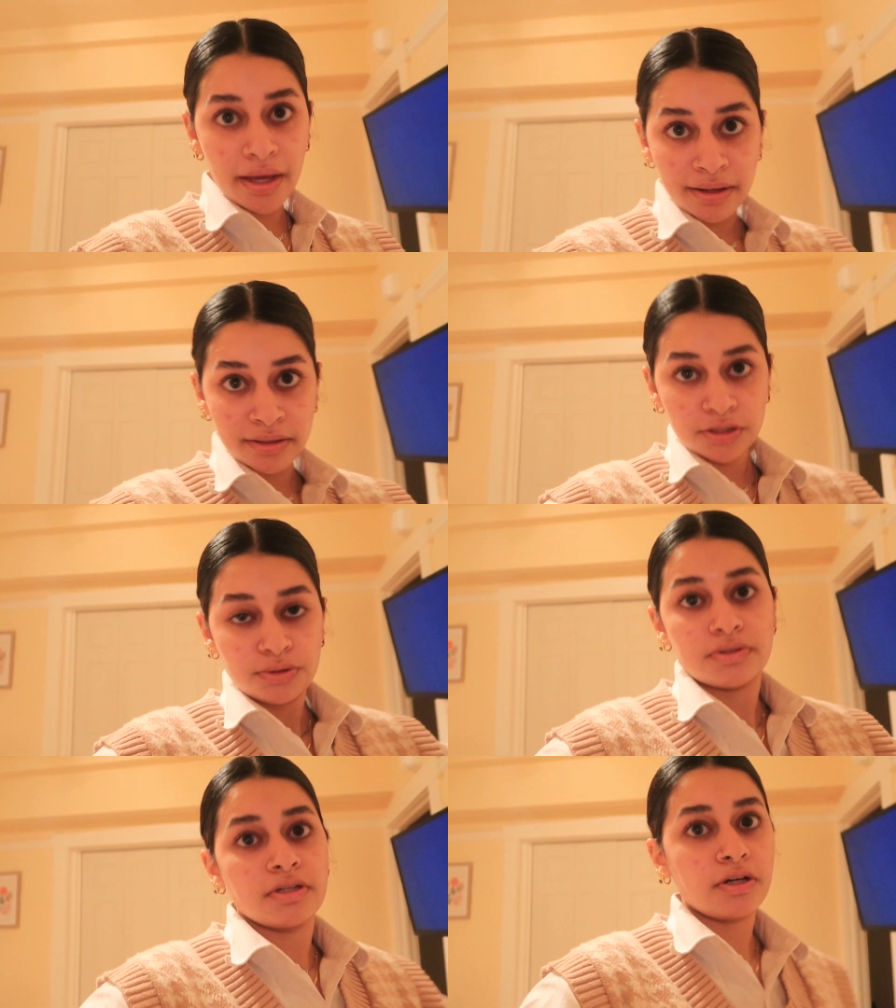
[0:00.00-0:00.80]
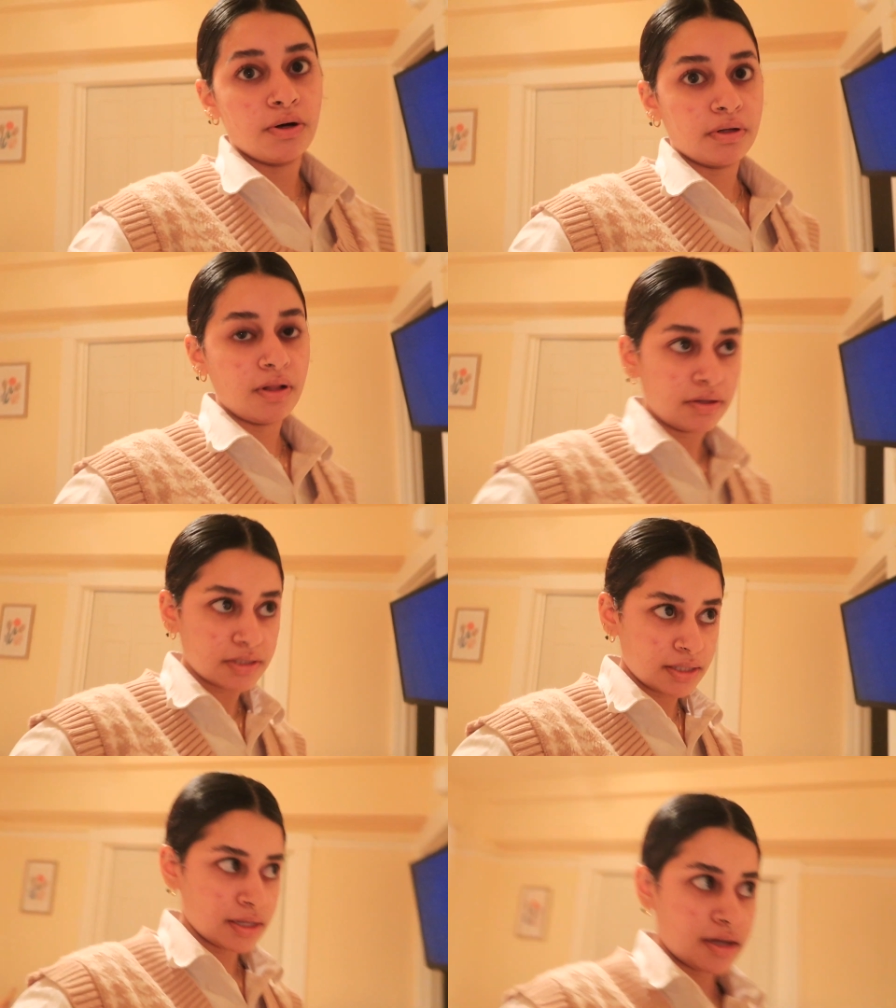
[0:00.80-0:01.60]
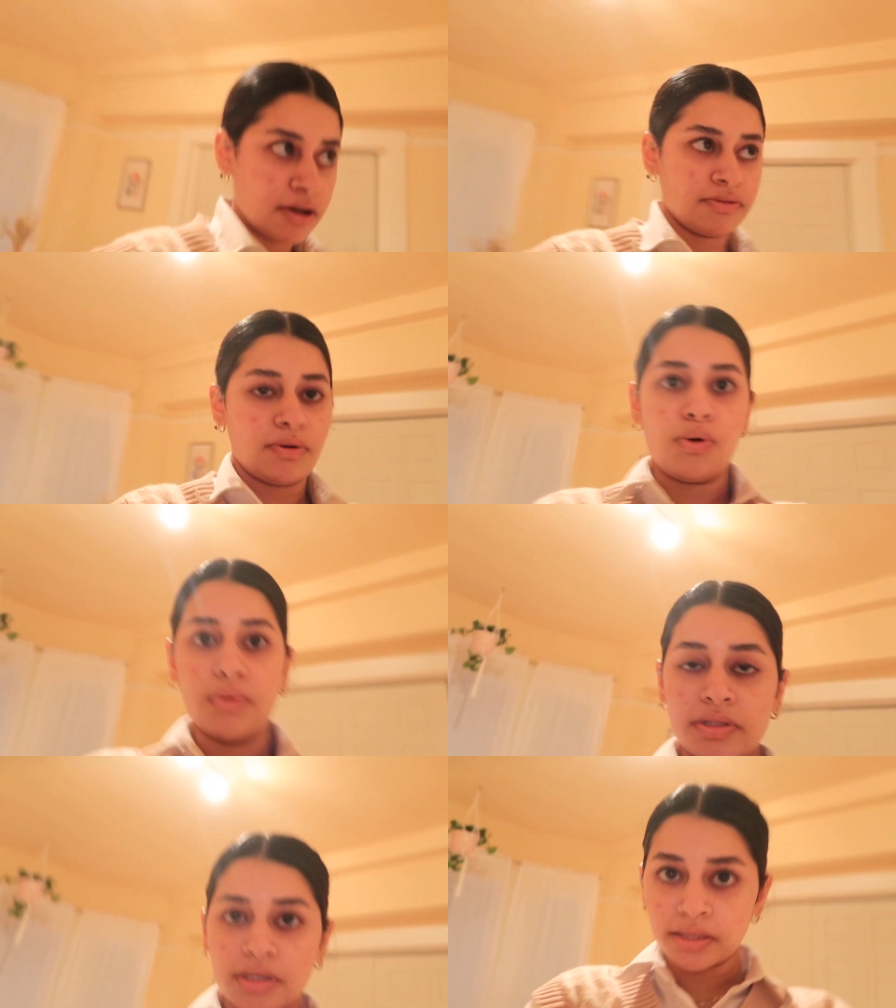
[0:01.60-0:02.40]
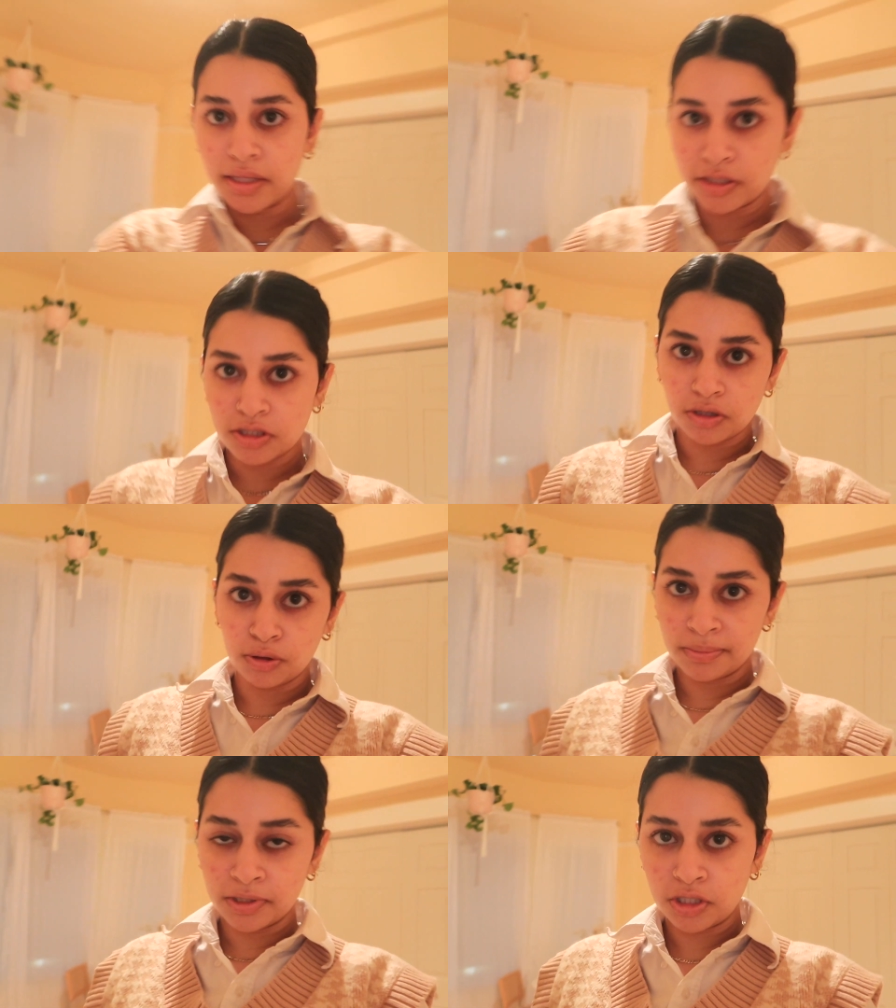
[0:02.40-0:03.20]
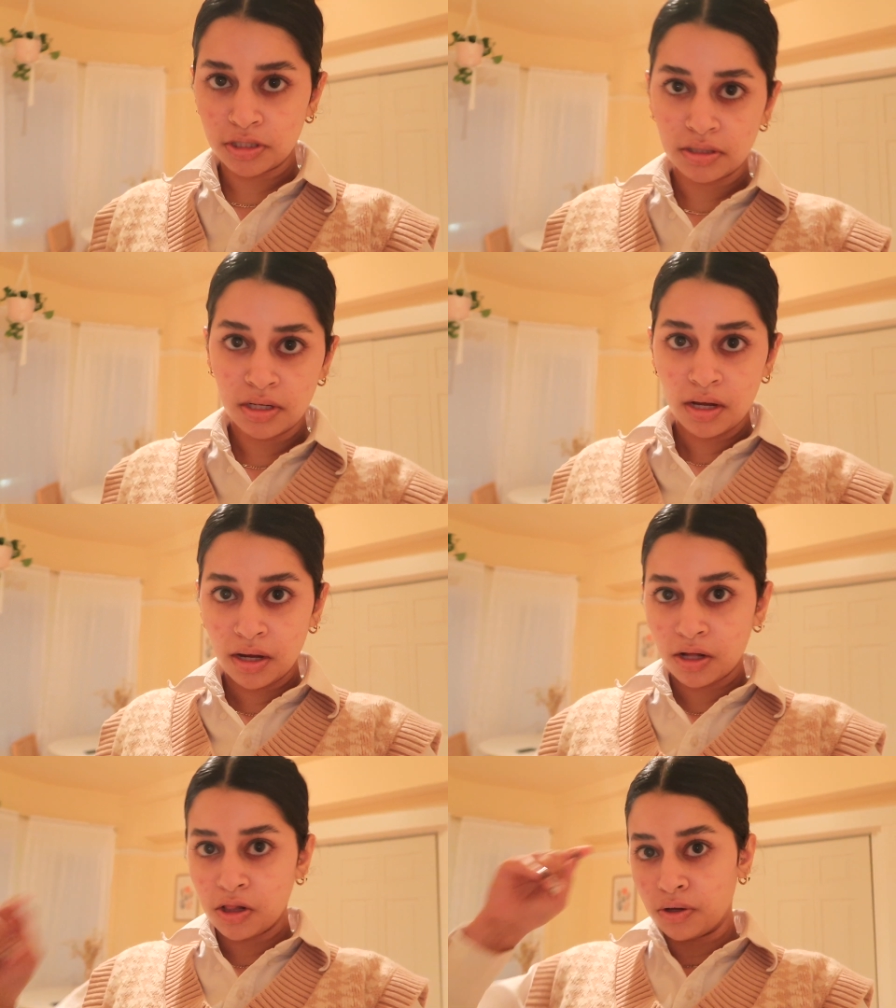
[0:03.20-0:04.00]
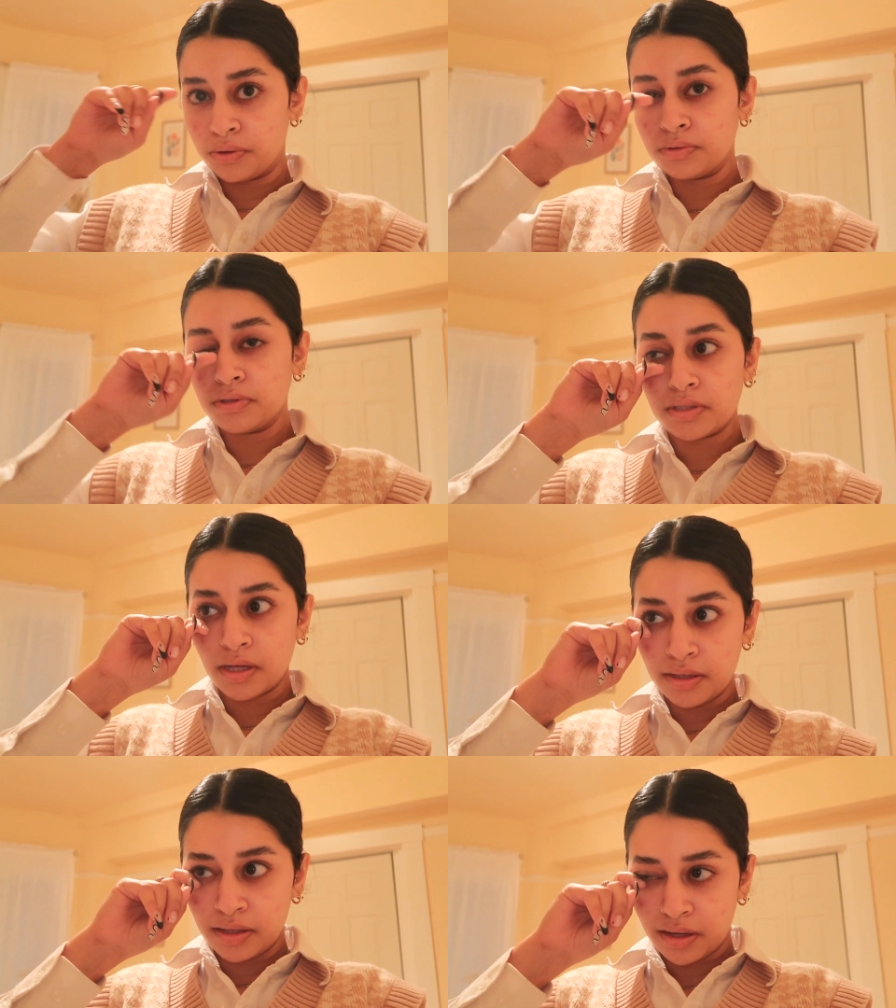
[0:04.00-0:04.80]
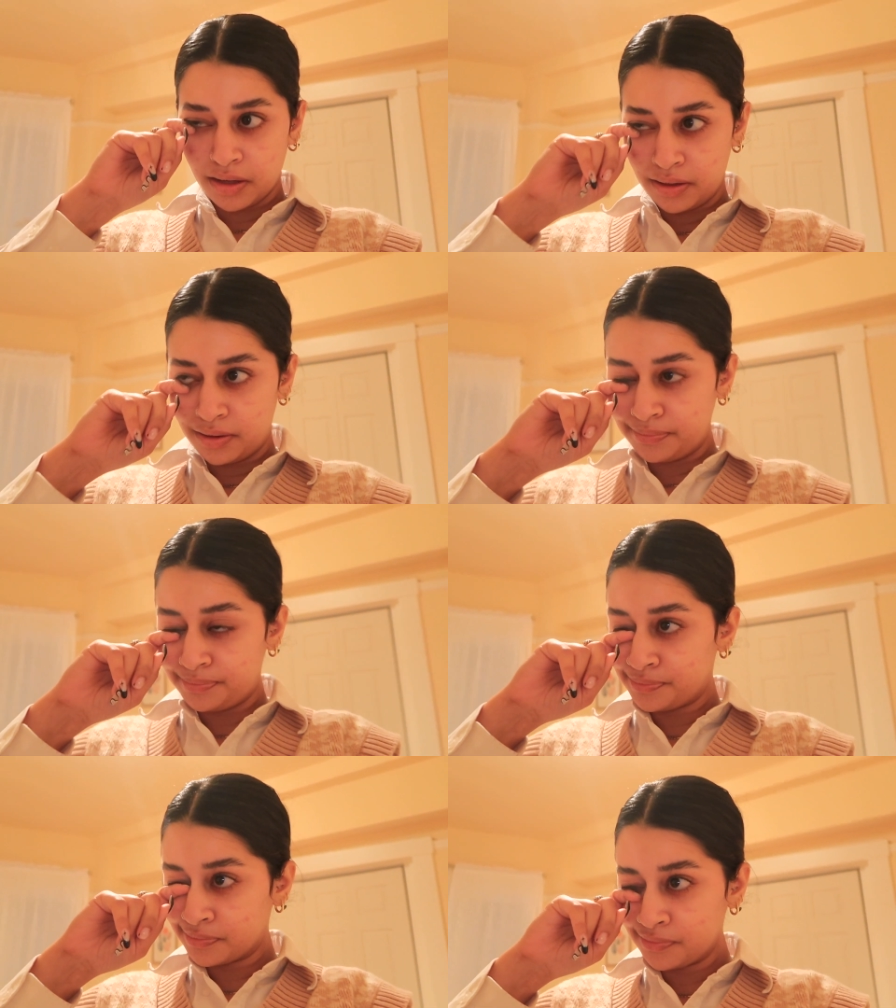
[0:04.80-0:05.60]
and use the coat closet. Like I always had like so much clothes and um,